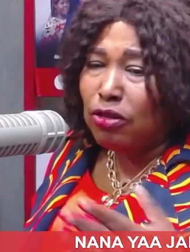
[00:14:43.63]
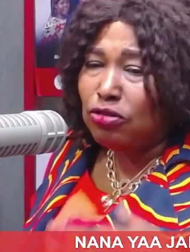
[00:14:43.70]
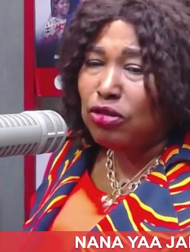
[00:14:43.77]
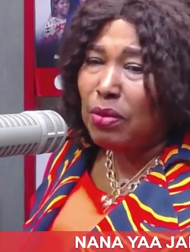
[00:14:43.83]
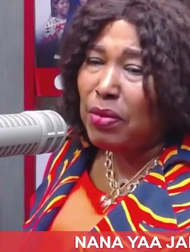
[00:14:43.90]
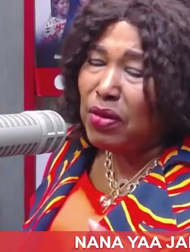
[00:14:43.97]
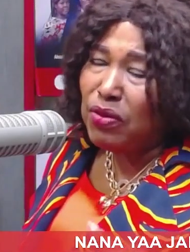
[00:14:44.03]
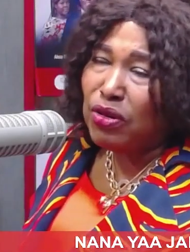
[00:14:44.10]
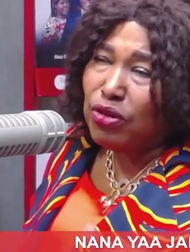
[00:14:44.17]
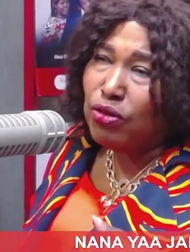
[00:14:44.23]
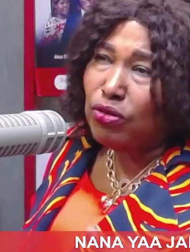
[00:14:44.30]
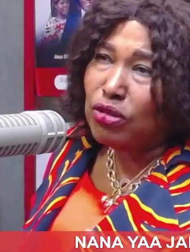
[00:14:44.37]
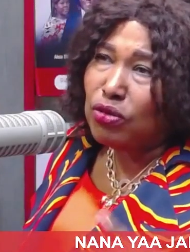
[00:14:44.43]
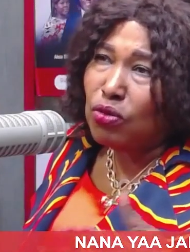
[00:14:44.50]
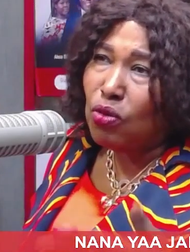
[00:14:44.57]
also be
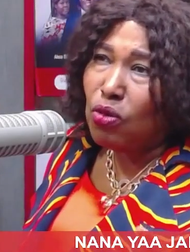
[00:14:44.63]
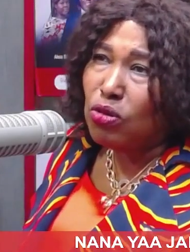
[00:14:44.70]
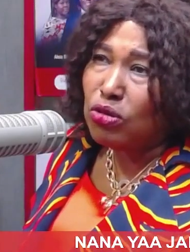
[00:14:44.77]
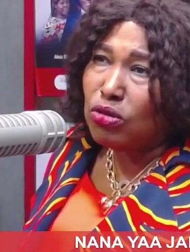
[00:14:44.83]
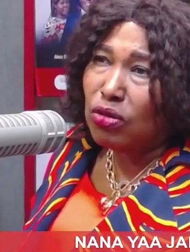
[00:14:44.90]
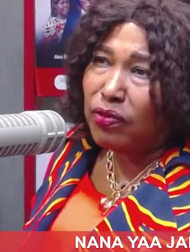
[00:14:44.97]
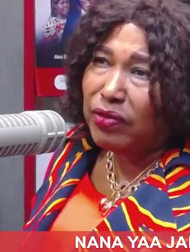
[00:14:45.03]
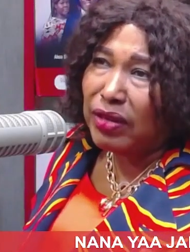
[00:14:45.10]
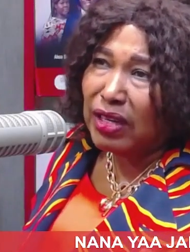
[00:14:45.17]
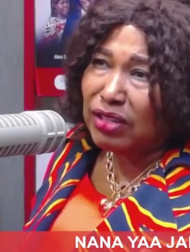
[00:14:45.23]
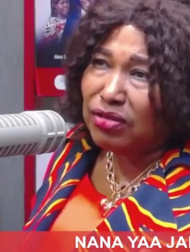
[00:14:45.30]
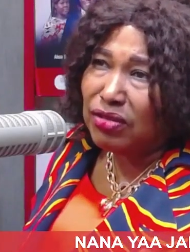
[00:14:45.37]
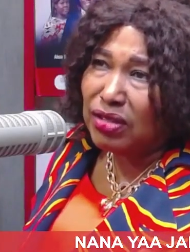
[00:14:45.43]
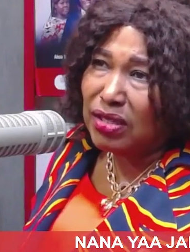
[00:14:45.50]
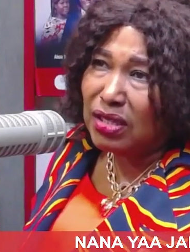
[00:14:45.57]
reduce the cost of
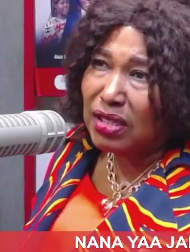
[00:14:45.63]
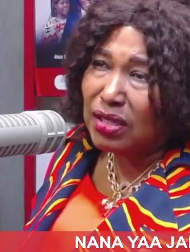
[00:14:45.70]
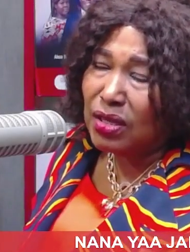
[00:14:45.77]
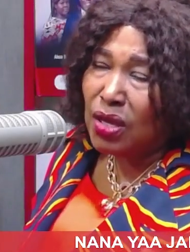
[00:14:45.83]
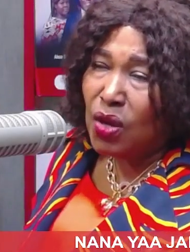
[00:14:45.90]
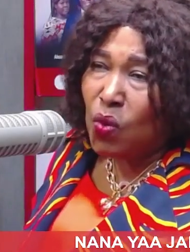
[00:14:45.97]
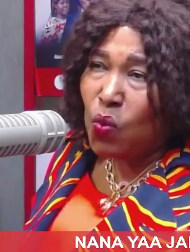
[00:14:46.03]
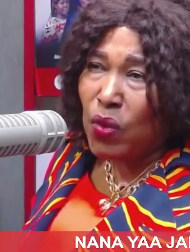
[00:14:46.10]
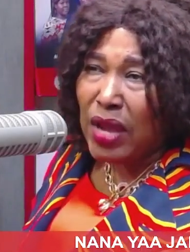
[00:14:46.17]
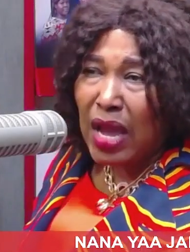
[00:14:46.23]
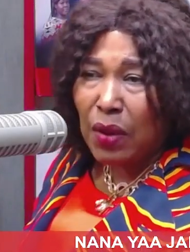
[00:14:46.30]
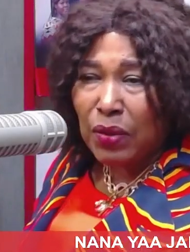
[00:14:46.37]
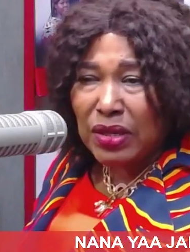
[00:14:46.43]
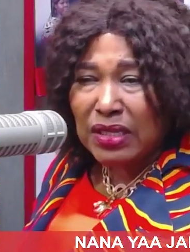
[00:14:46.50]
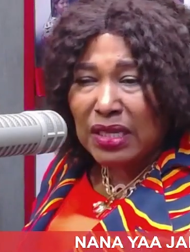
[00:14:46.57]
electricity.
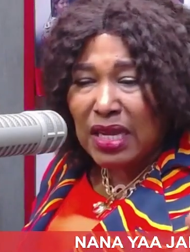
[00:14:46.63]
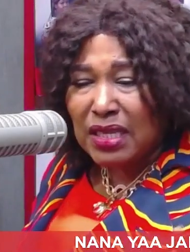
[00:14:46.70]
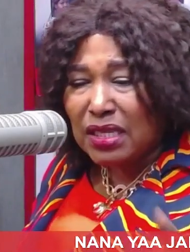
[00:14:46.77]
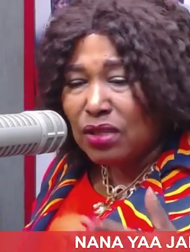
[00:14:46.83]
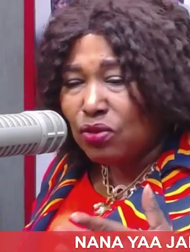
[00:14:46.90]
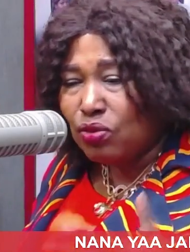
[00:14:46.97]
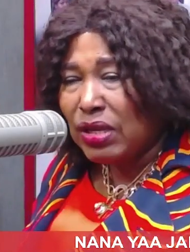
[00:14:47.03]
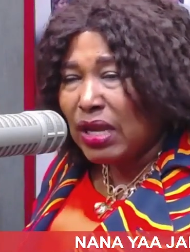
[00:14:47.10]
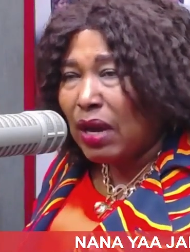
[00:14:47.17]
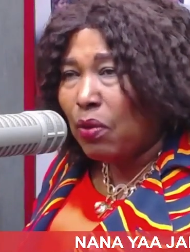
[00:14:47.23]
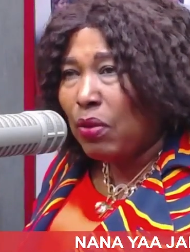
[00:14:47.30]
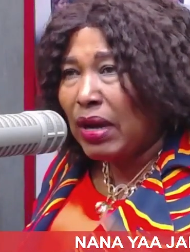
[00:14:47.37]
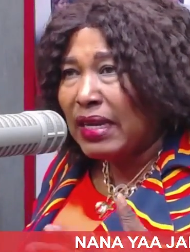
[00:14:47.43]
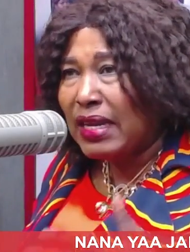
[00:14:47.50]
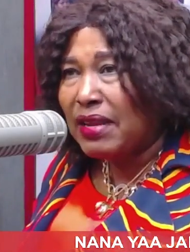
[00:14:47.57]
Where we just so ya
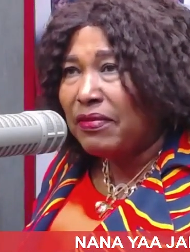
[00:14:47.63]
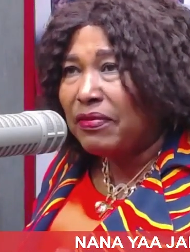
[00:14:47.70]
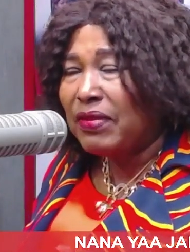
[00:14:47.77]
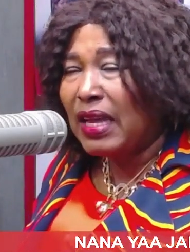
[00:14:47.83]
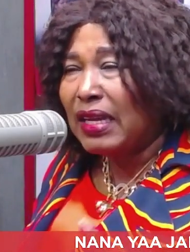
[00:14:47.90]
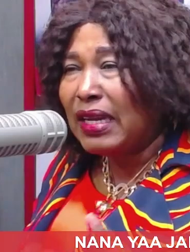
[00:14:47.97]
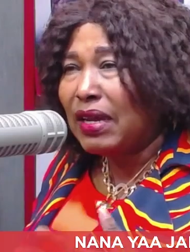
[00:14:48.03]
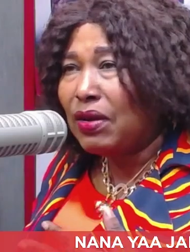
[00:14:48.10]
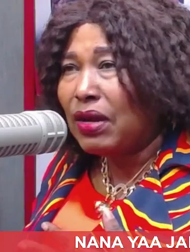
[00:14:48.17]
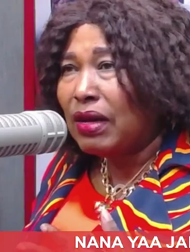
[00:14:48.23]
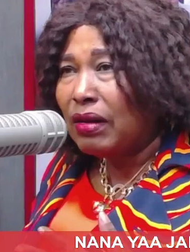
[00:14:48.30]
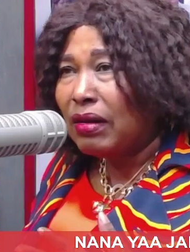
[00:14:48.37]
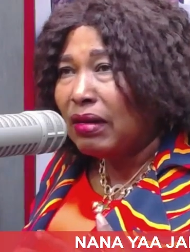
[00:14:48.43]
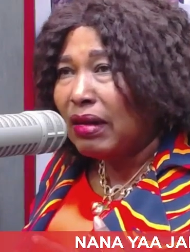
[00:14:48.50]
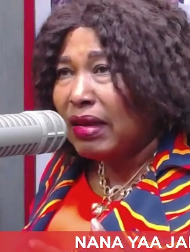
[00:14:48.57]
what they fear that
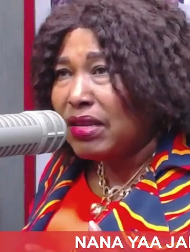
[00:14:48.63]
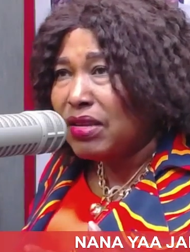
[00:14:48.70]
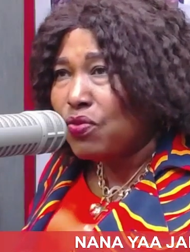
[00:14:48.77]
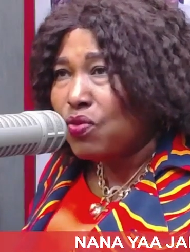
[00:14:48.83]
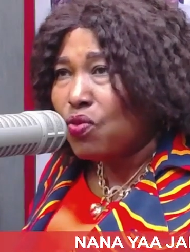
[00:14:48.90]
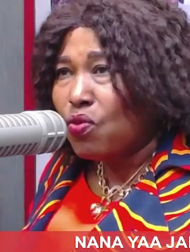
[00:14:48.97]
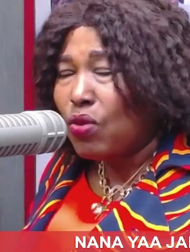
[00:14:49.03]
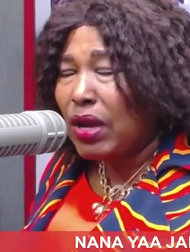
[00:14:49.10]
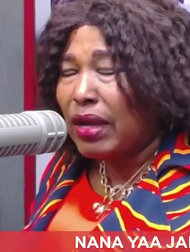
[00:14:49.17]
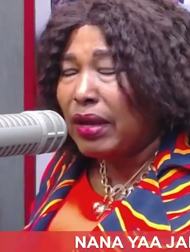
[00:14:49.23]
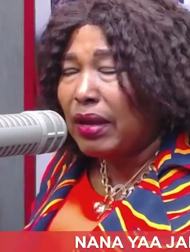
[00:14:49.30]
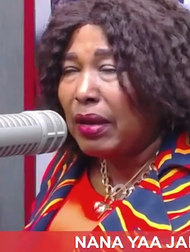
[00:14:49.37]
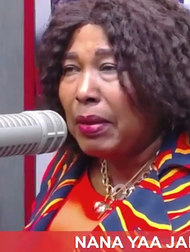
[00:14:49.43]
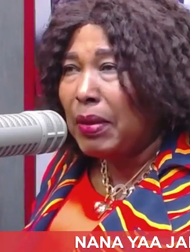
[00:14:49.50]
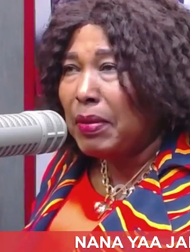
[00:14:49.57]

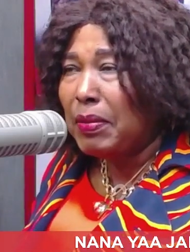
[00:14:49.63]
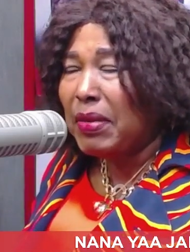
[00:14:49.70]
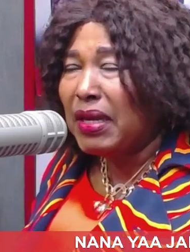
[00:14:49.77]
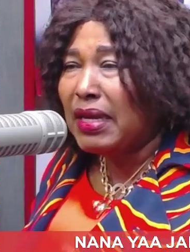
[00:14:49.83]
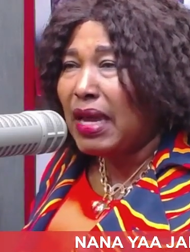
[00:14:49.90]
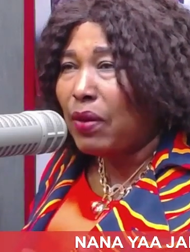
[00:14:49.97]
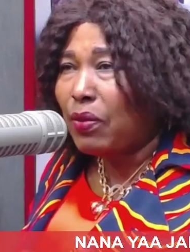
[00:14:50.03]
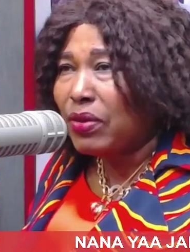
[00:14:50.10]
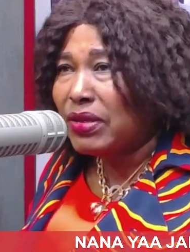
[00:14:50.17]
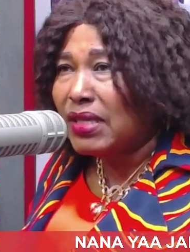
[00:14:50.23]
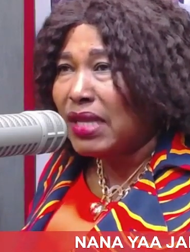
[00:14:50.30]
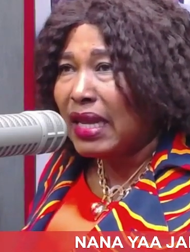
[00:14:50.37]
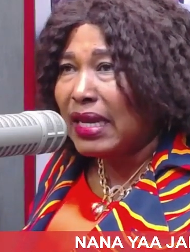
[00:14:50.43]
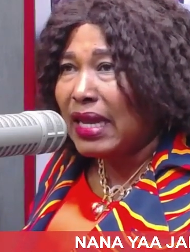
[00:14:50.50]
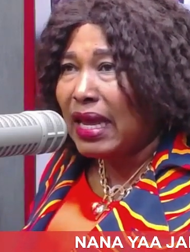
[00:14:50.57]
emenda
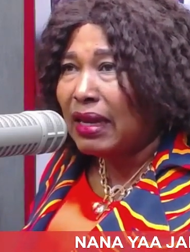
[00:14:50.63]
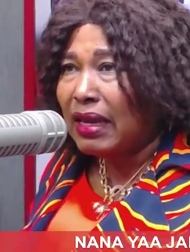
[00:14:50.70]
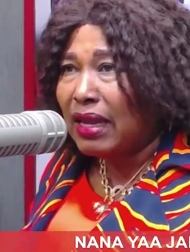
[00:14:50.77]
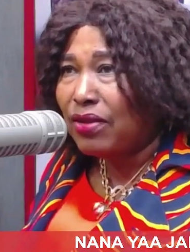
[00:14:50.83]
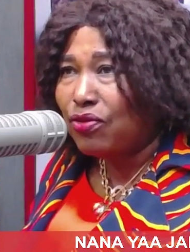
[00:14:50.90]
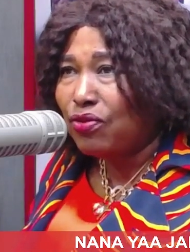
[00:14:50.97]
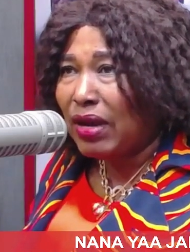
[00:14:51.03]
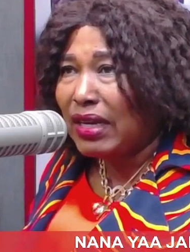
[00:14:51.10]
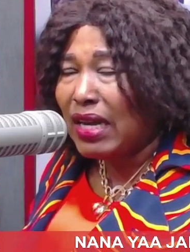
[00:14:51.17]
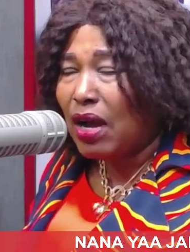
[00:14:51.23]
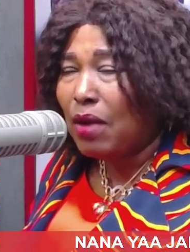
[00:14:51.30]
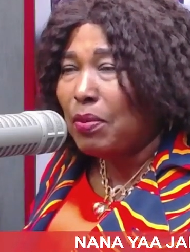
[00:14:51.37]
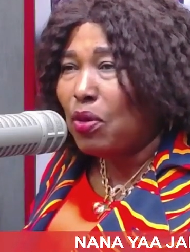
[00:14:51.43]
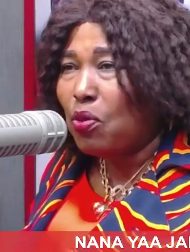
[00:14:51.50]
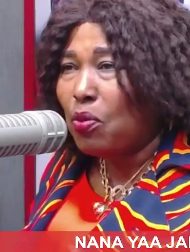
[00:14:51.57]
kwesi ada
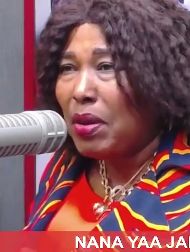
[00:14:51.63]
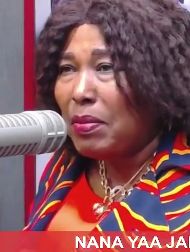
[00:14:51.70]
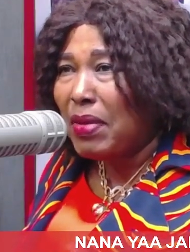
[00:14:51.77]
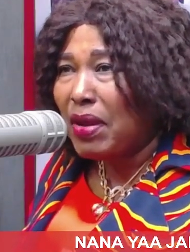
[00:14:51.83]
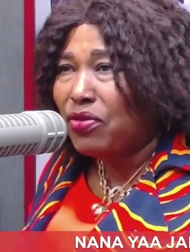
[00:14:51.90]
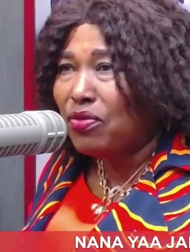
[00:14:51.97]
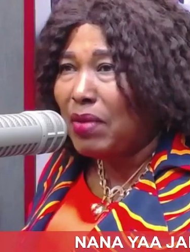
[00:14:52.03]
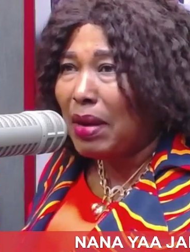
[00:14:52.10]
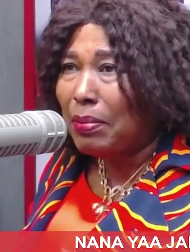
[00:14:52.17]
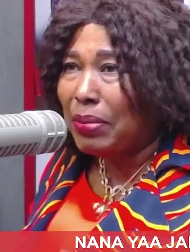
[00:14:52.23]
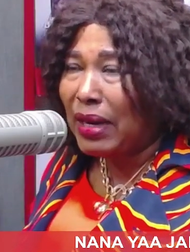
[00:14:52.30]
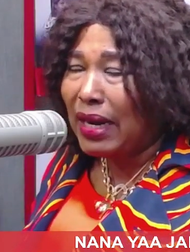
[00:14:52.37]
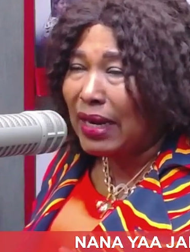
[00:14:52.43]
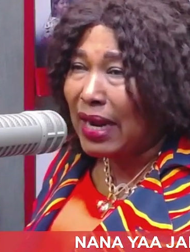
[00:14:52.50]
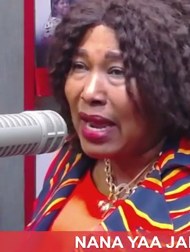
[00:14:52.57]
edwada obebe dwuma
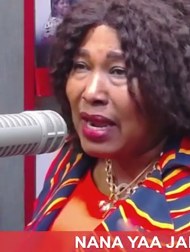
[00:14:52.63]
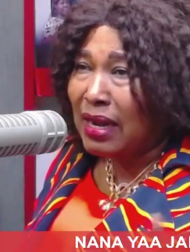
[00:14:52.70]
banada.